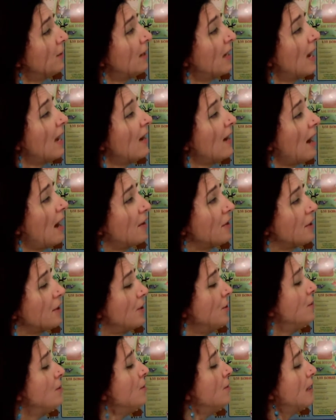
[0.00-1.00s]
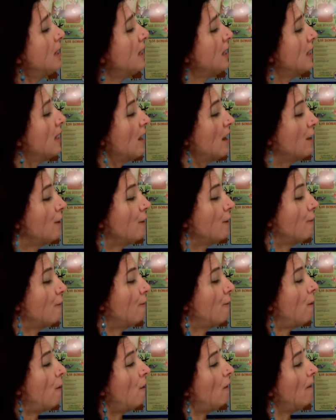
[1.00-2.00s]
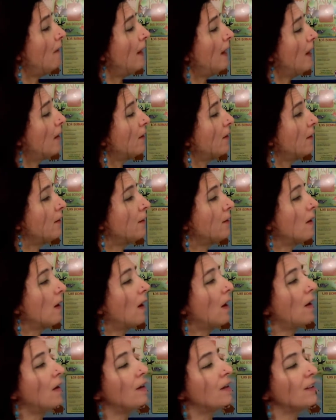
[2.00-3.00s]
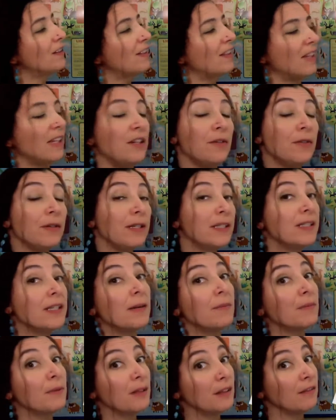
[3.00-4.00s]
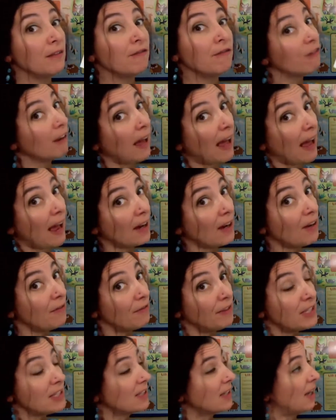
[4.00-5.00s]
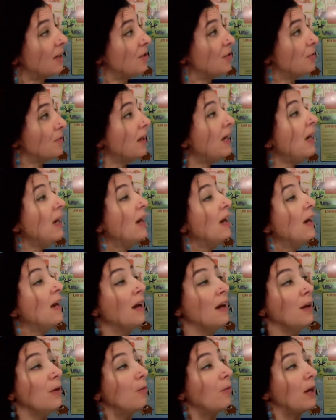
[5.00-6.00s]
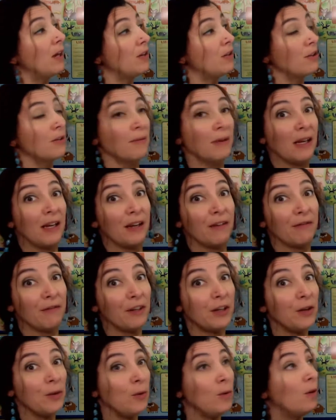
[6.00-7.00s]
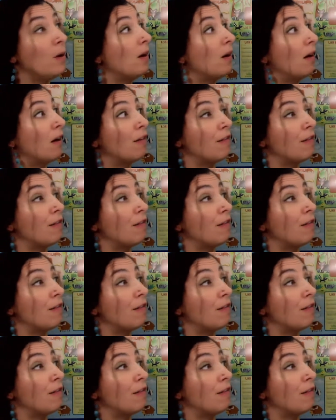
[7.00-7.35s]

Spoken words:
again how to do it. You fold there, you color, so then you end up with the flag of this country, which if you are